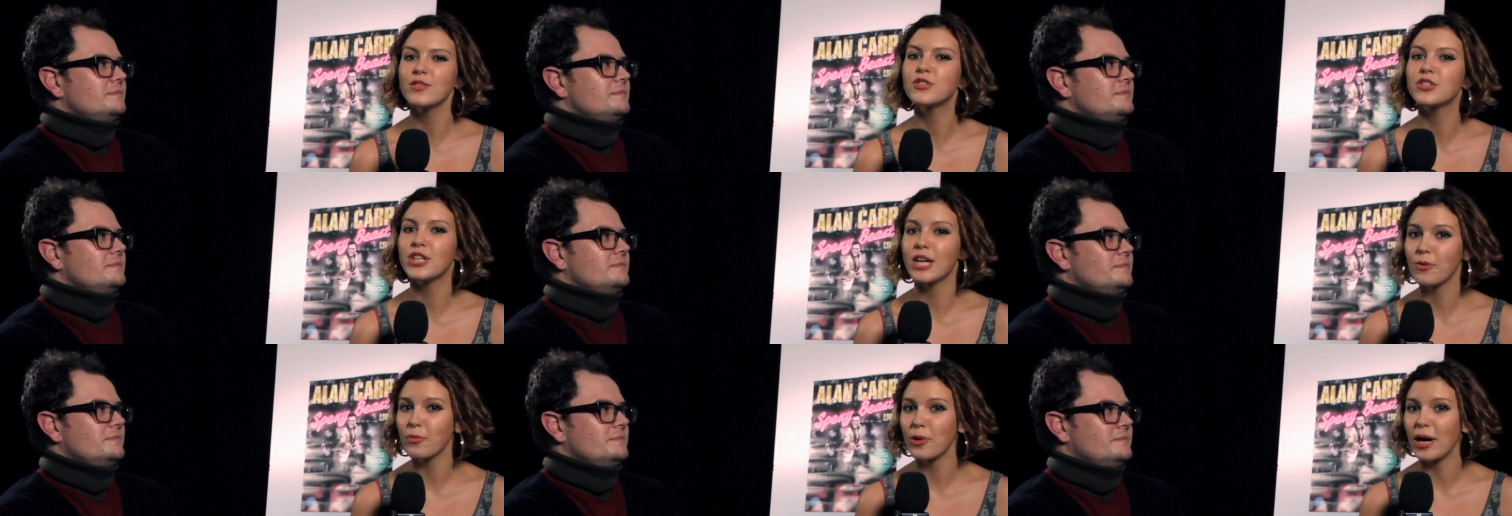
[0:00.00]

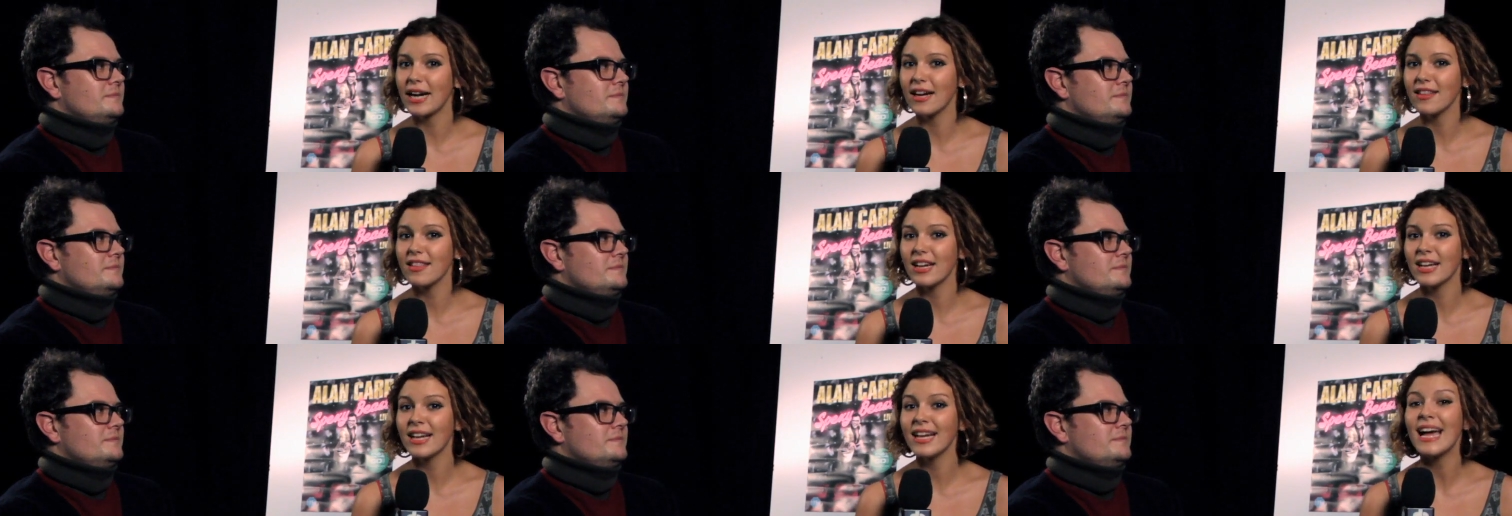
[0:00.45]
Speaker 1: chinwagger that
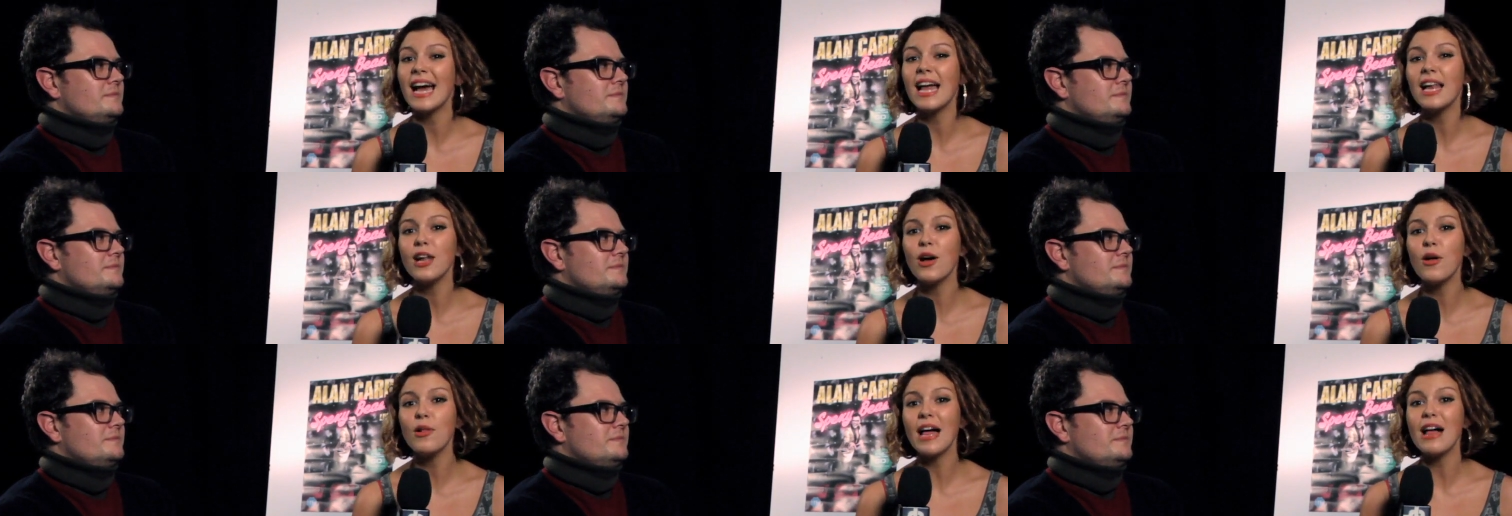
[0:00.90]
can get a
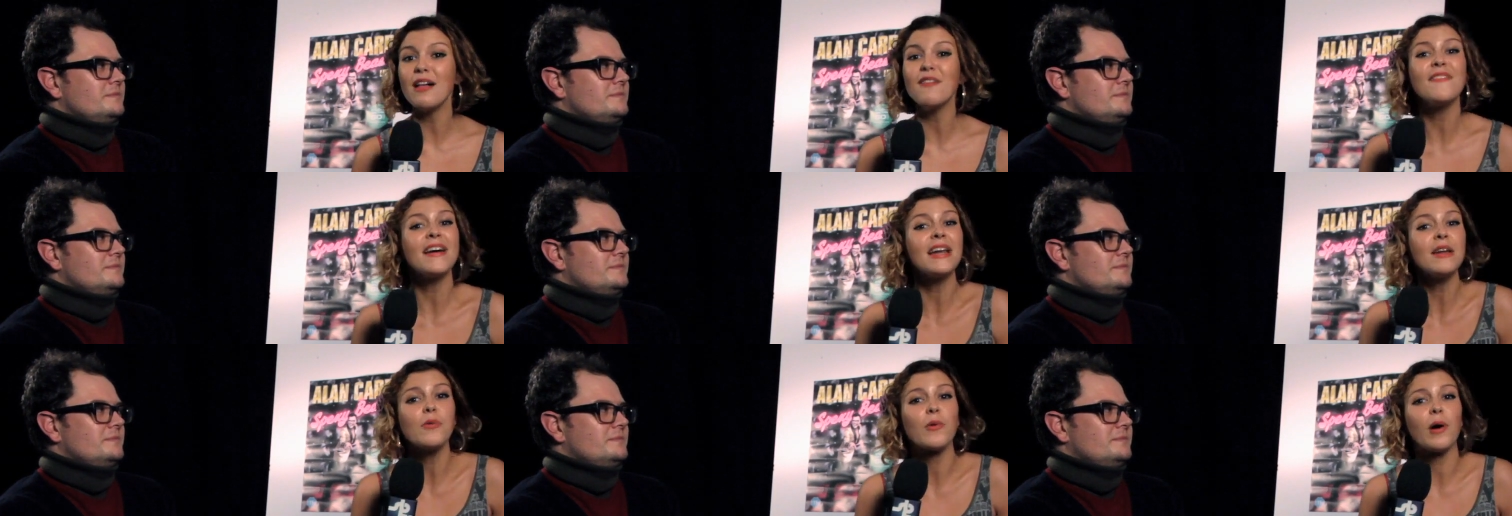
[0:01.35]
lol out of
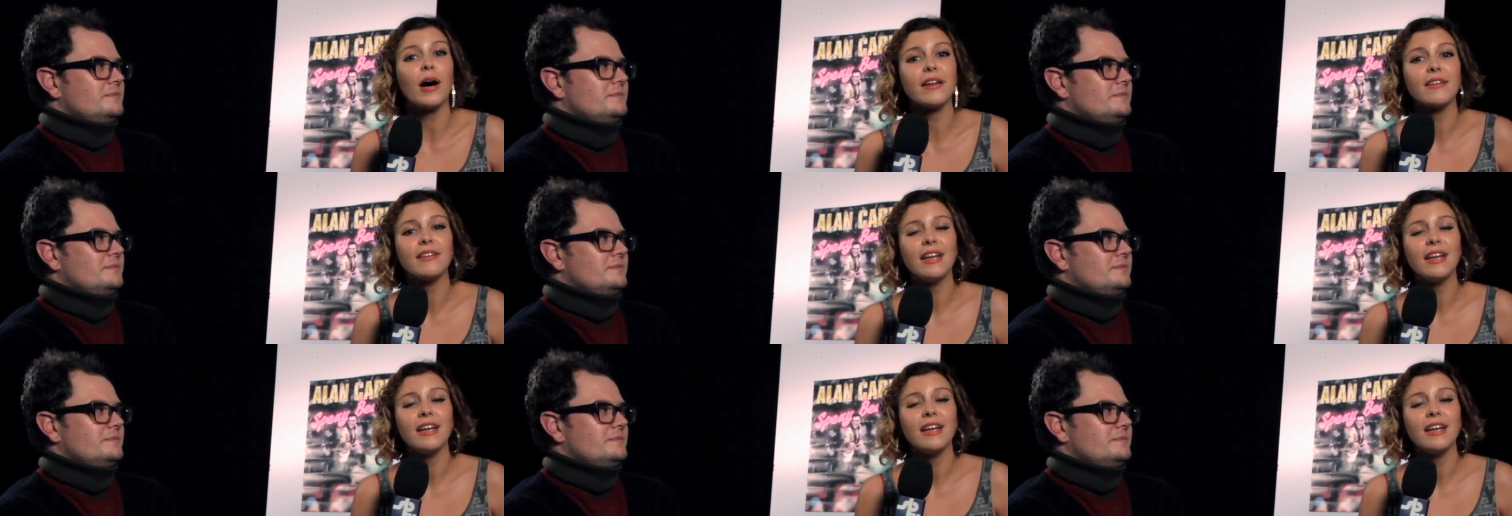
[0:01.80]
anyone.